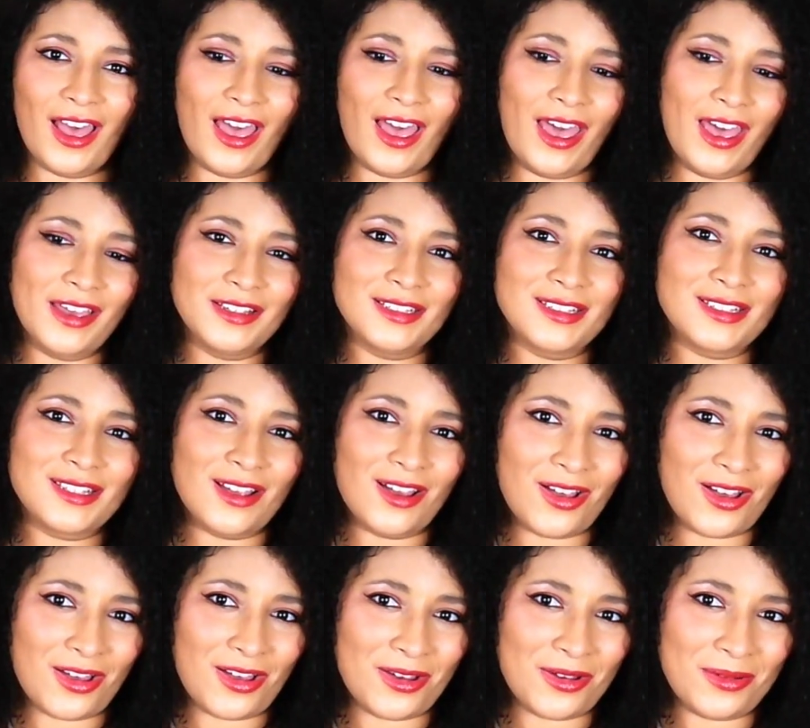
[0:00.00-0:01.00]
as
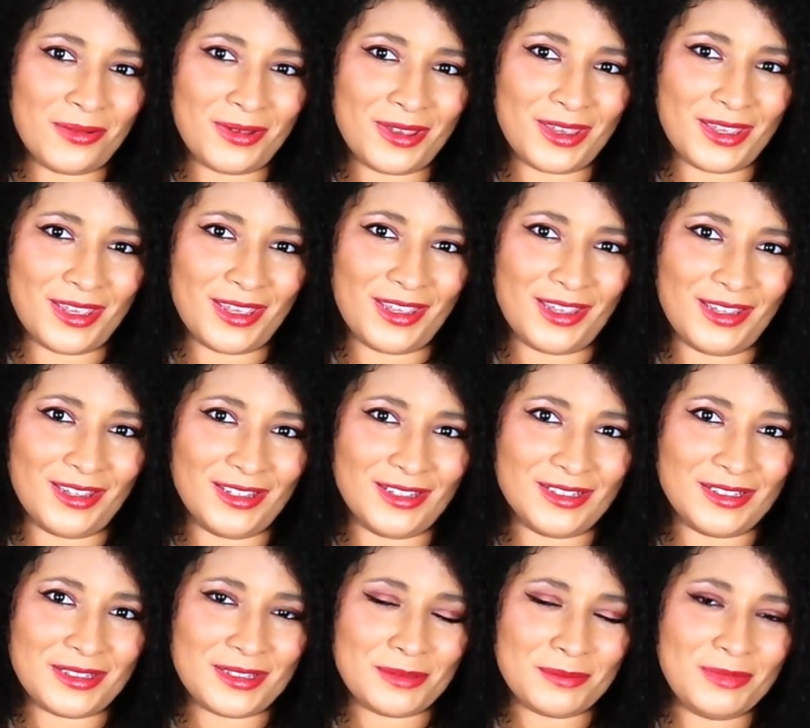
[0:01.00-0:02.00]

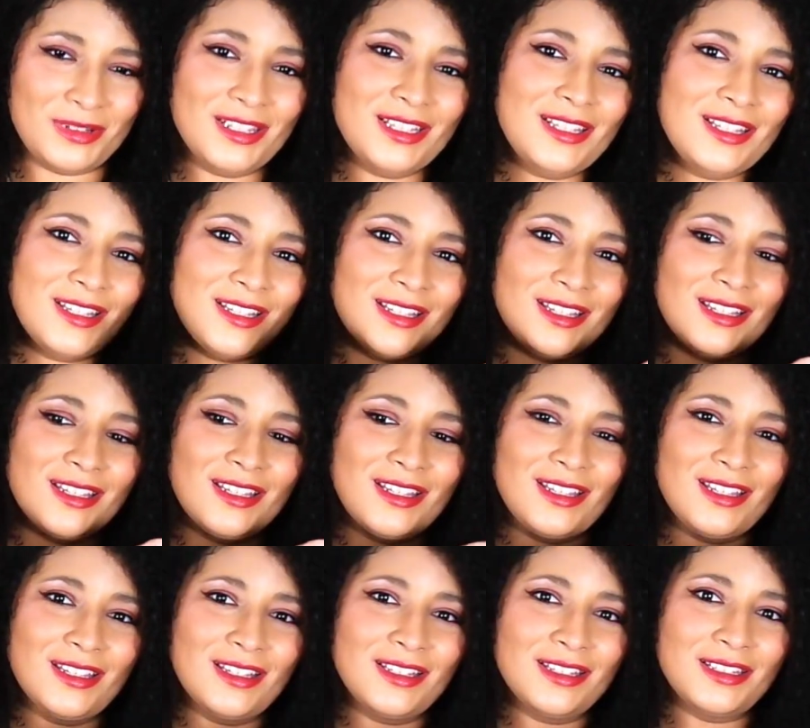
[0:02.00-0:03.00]
always,
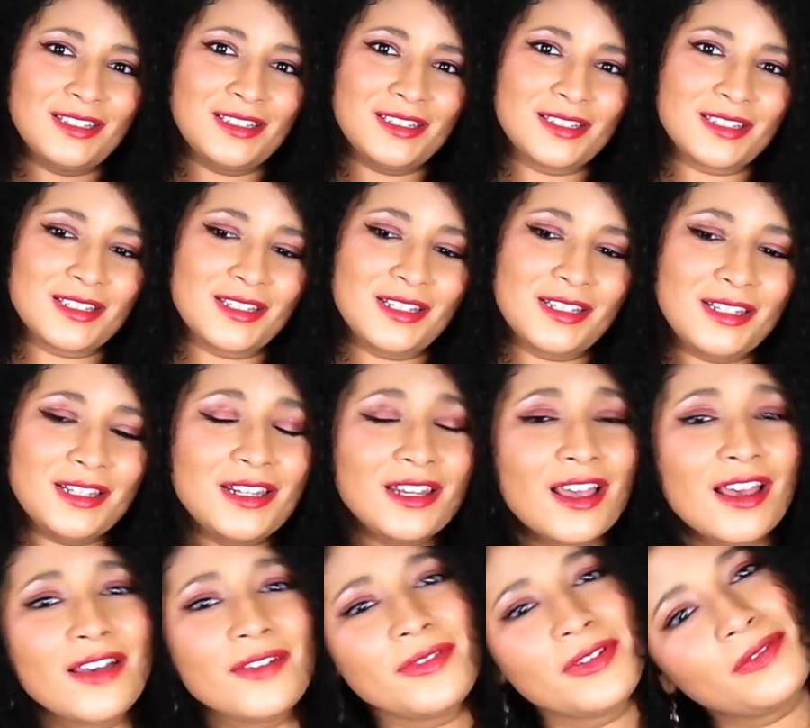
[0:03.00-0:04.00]
please
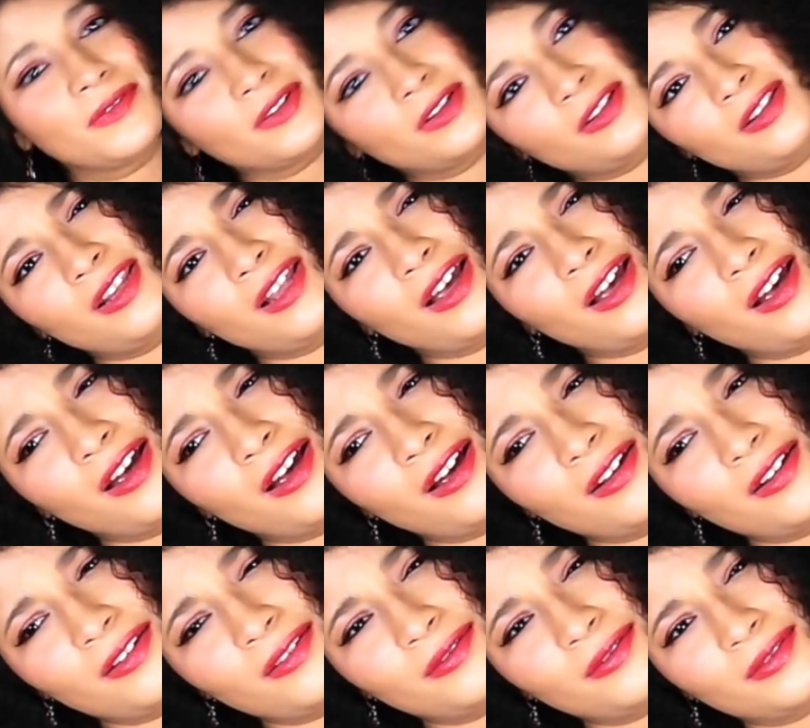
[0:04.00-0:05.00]
love if you
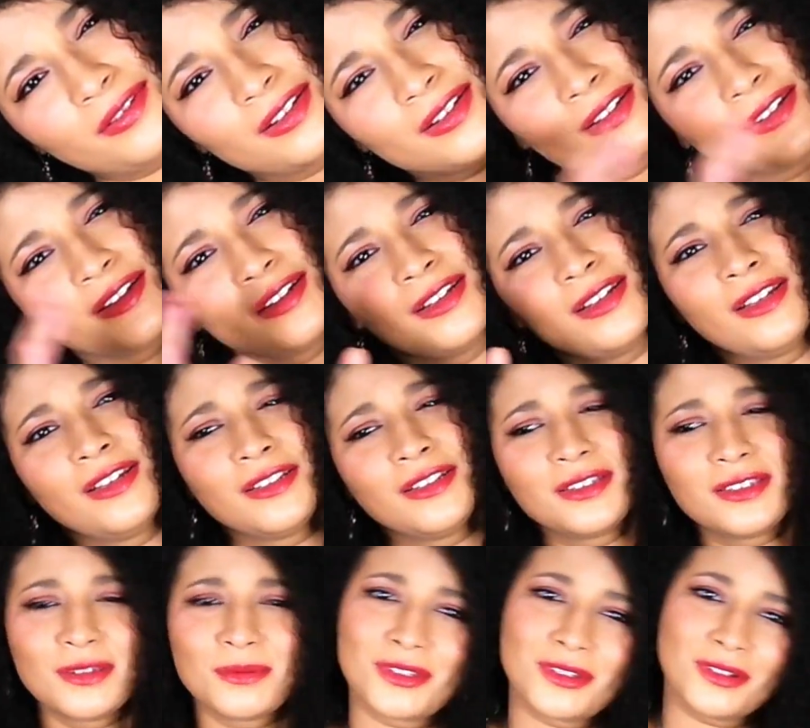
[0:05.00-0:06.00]
loved,
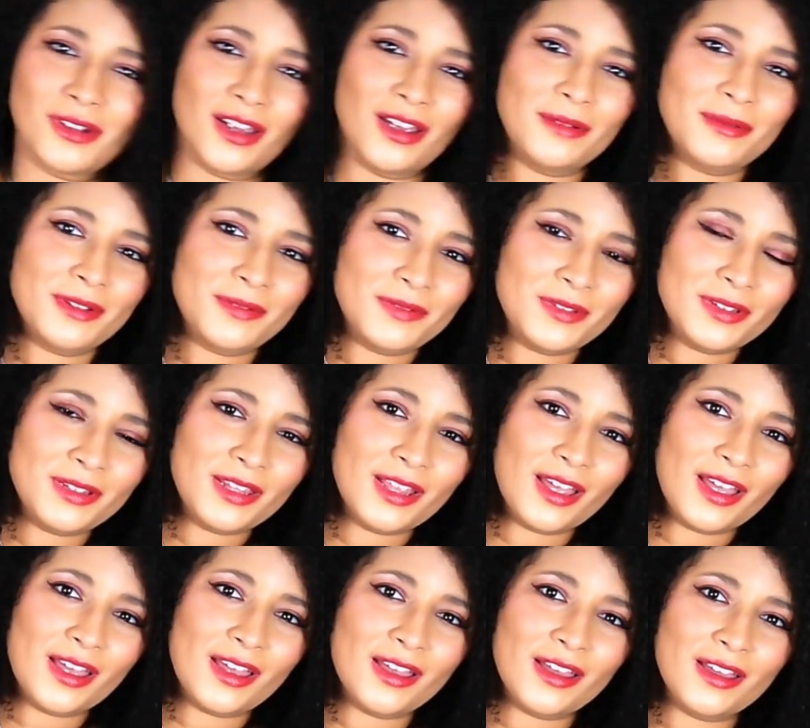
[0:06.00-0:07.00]
subscribe if you
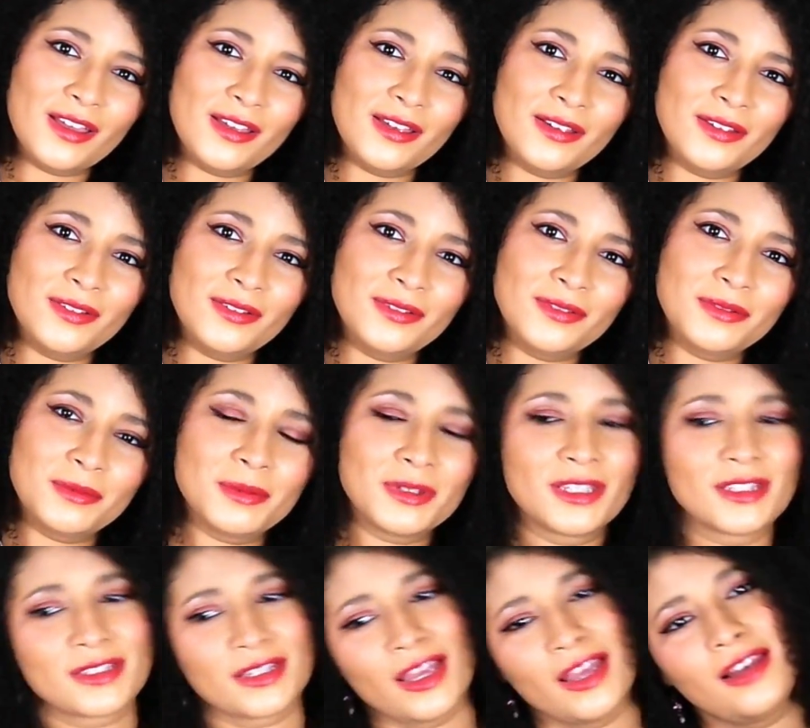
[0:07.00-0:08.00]
love,
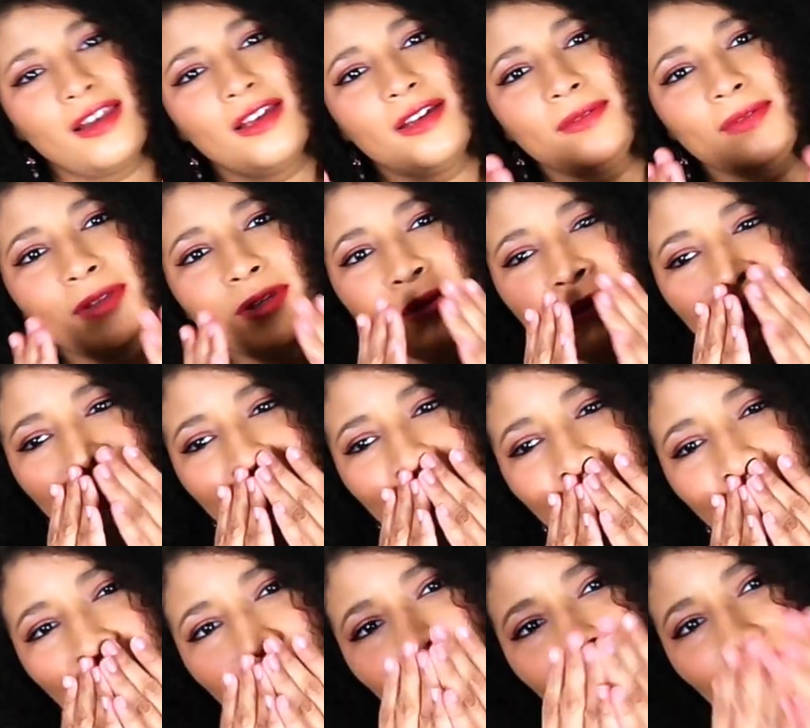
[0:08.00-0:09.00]
because I love
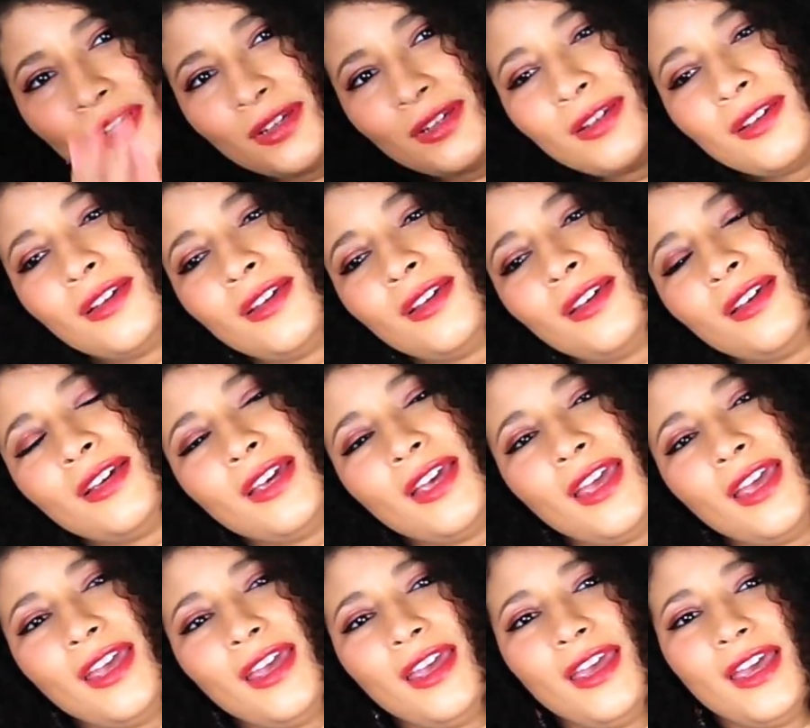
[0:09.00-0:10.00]
you.
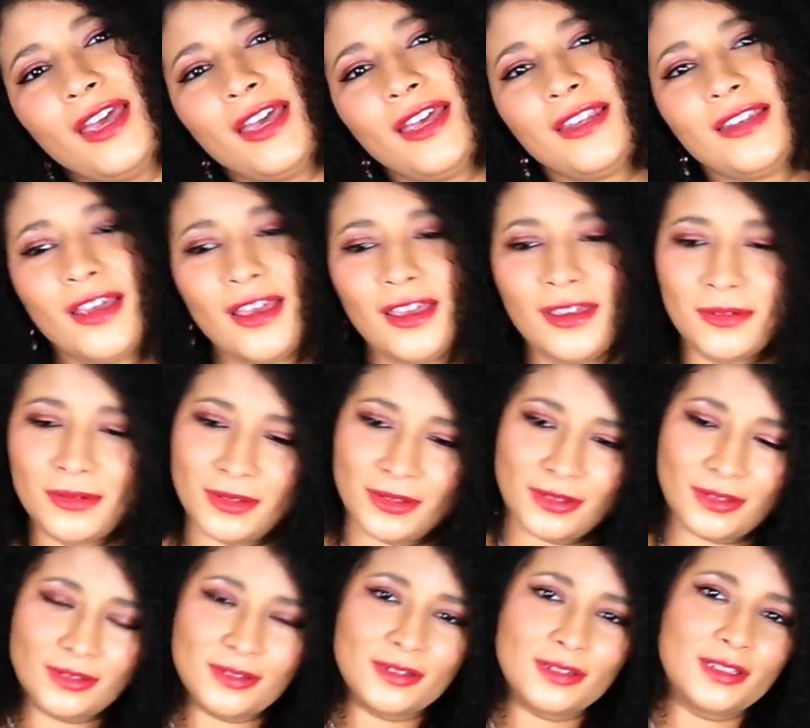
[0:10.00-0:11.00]
And I
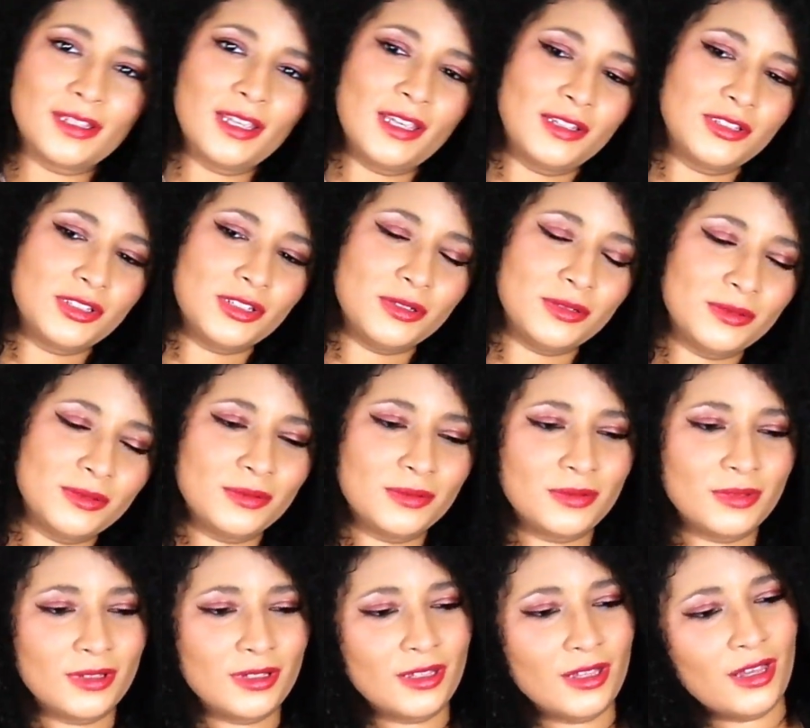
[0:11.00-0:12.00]
will catch you
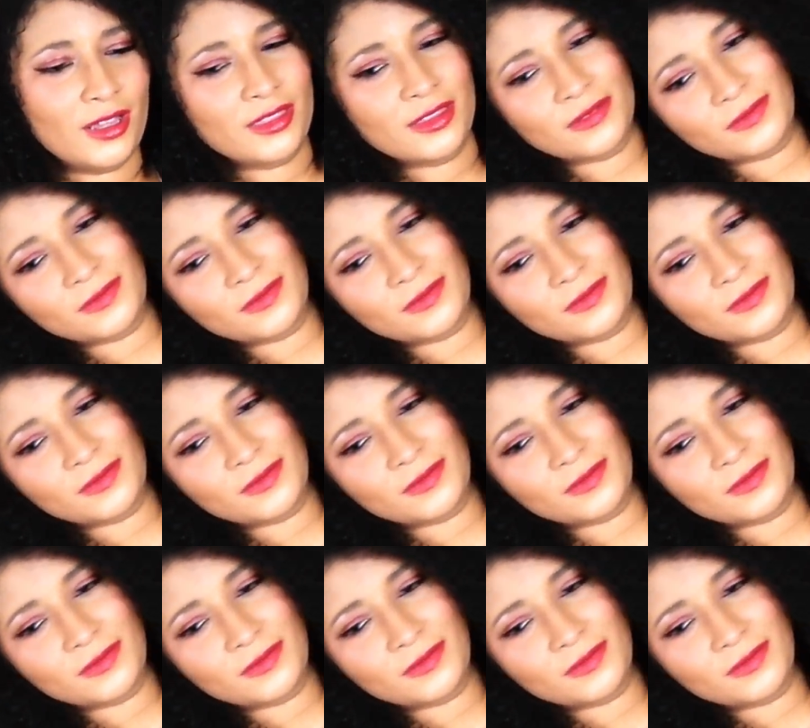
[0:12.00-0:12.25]
on the